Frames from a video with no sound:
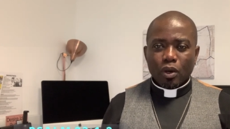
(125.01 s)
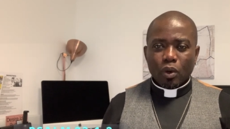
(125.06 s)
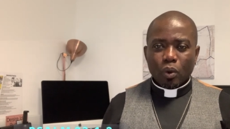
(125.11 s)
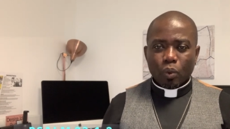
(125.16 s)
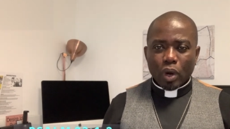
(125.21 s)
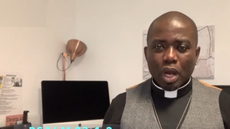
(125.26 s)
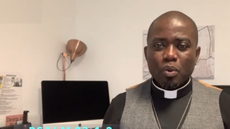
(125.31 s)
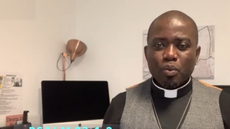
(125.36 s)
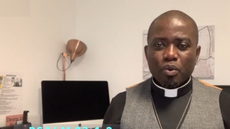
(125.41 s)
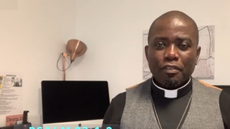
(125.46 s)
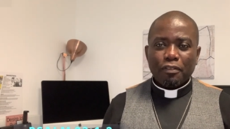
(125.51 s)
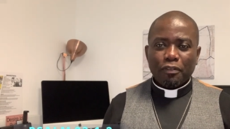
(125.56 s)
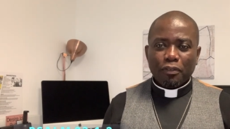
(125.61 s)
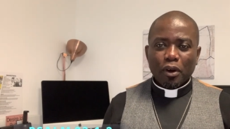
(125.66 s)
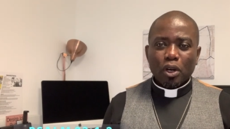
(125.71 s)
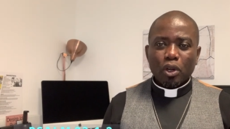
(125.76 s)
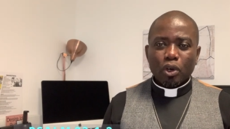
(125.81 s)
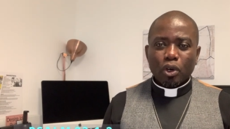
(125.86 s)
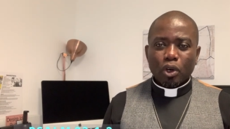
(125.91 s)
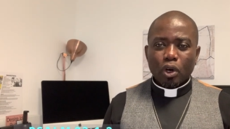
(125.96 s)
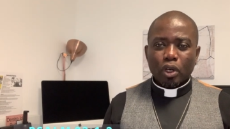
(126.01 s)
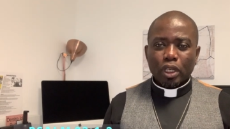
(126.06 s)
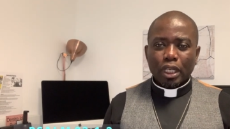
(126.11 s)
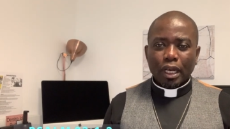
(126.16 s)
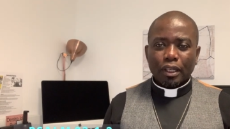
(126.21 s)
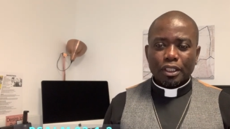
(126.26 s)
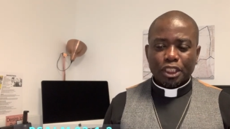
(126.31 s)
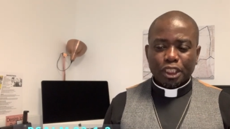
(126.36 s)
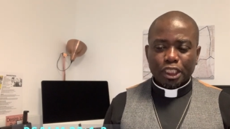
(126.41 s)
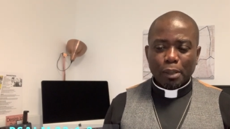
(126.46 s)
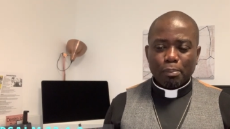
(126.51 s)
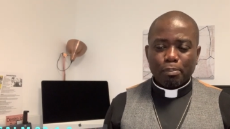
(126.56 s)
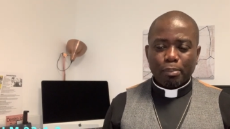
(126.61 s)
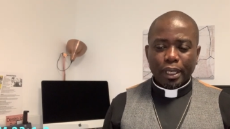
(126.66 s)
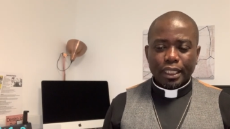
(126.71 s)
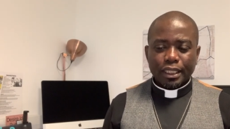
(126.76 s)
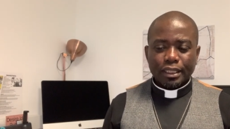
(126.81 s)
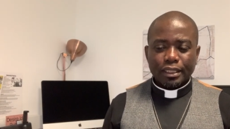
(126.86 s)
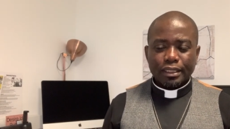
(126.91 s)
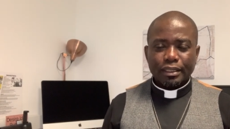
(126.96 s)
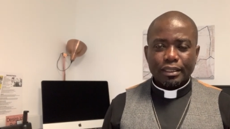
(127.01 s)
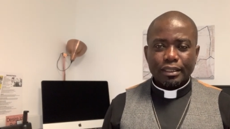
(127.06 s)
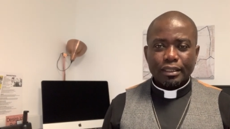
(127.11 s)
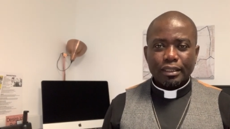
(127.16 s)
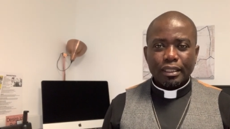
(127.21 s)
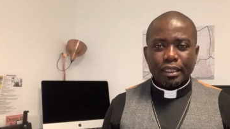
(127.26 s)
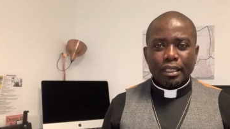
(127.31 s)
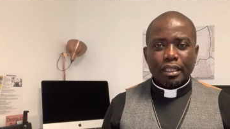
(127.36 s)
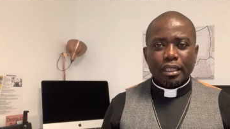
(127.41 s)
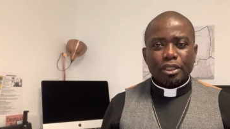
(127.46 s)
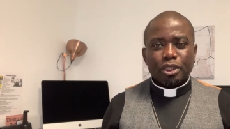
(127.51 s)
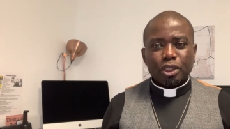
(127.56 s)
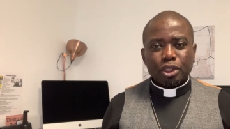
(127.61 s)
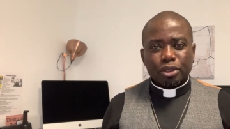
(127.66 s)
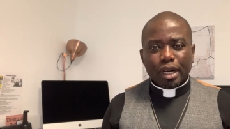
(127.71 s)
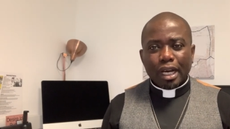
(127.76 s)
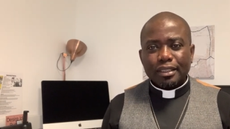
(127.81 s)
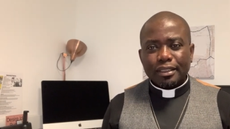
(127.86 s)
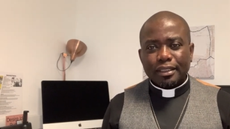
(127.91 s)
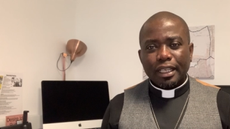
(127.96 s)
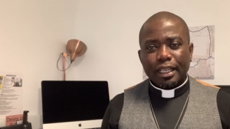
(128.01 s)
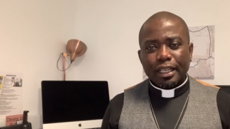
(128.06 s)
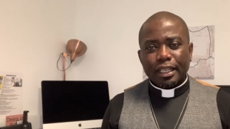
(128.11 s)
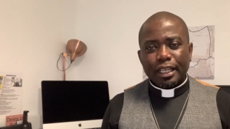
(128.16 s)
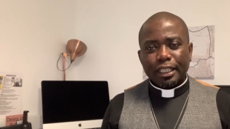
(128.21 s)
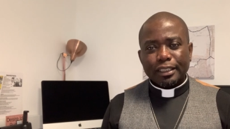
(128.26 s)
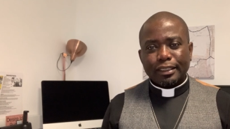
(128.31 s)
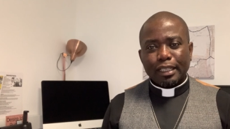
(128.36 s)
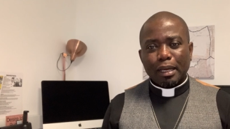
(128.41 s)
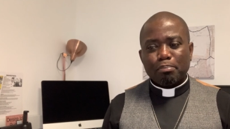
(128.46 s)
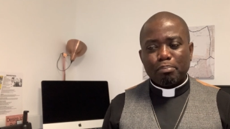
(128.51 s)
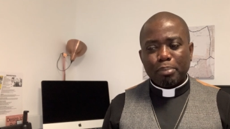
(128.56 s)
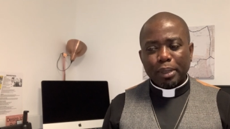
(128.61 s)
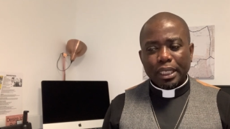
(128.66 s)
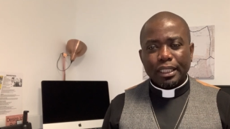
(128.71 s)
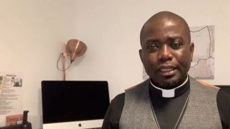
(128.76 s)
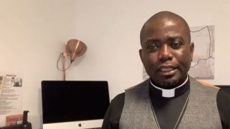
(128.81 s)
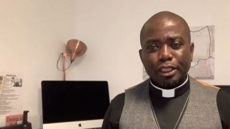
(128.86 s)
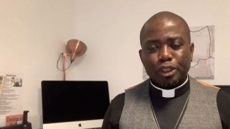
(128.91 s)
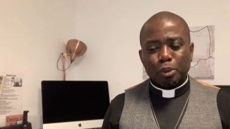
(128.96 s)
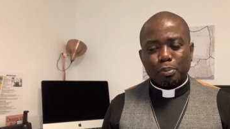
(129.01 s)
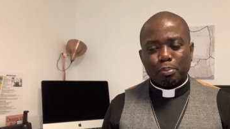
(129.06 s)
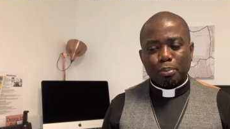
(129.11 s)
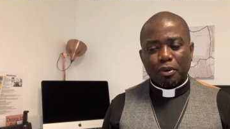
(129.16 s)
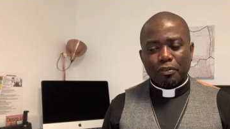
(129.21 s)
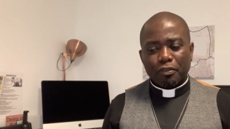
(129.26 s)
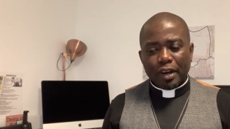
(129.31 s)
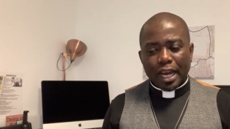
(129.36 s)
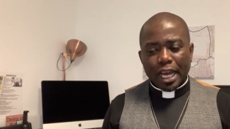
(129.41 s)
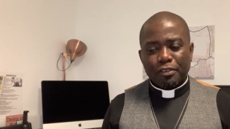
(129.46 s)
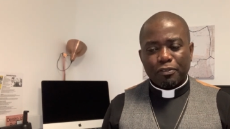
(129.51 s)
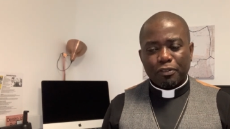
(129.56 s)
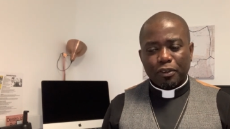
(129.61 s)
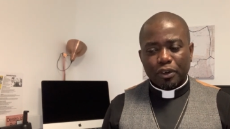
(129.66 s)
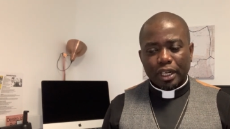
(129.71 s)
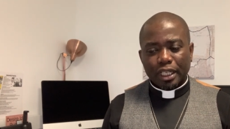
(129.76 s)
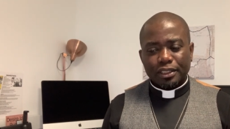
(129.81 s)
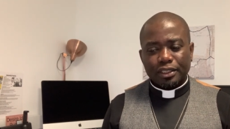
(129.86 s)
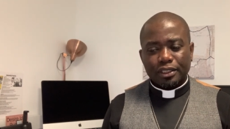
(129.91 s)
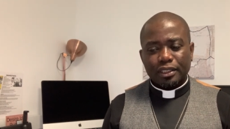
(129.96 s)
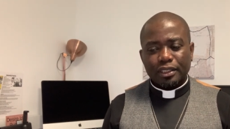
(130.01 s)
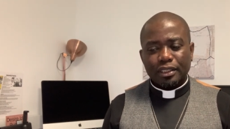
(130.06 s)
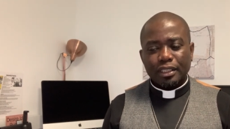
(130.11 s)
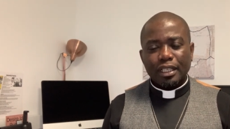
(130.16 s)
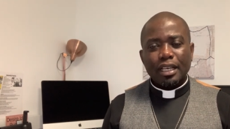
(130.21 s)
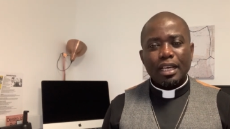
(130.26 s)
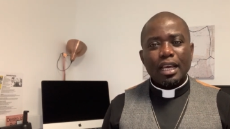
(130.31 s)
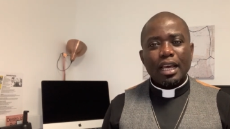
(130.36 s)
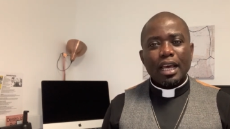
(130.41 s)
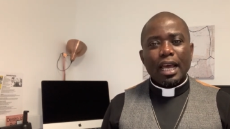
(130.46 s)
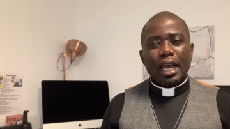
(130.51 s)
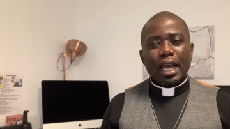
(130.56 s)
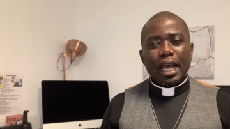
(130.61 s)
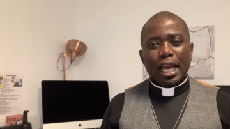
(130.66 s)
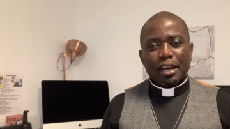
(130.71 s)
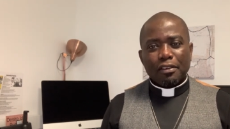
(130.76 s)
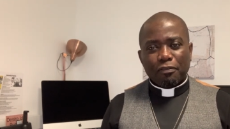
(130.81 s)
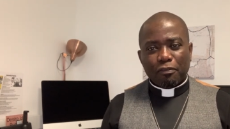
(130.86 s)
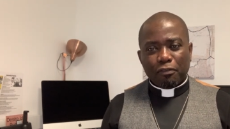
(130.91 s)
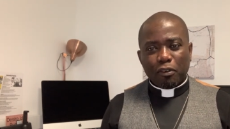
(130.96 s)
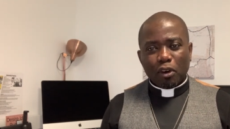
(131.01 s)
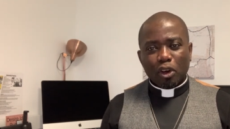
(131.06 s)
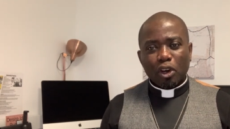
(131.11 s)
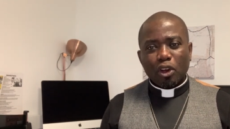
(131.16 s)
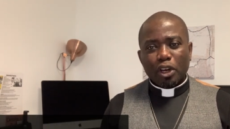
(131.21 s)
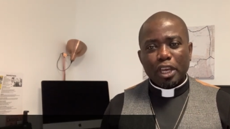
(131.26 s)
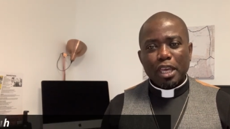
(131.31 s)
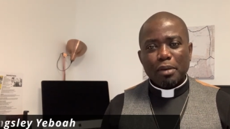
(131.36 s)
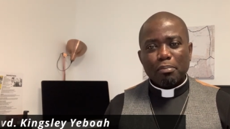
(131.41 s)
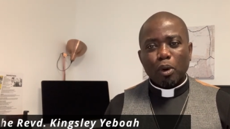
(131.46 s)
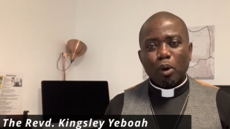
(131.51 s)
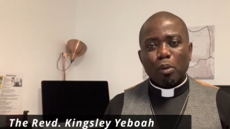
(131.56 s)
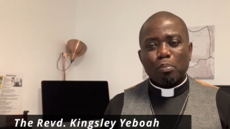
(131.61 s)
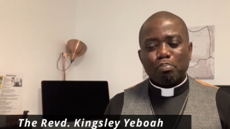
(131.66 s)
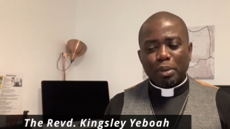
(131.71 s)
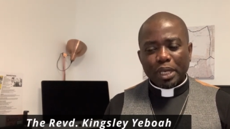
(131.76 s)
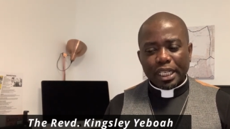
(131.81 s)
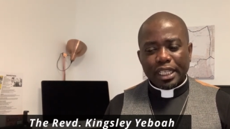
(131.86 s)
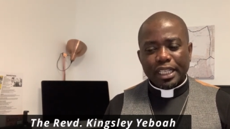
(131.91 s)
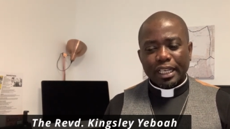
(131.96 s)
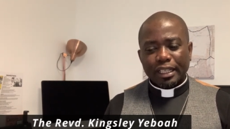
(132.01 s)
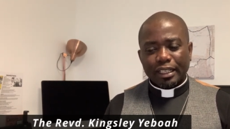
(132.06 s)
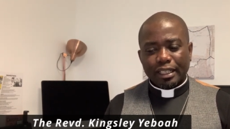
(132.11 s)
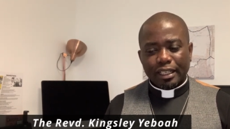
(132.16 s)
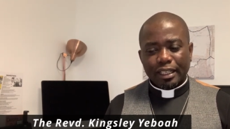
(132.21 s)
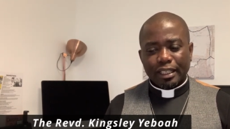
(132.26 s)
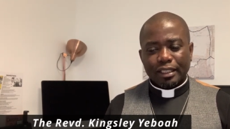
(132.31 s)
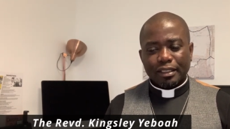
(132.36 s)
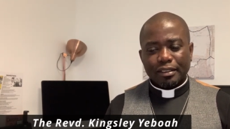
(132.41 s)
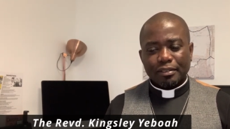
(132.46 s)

When we follow God, our shepherd, trust in his ability to provide for us, and follow him obediently,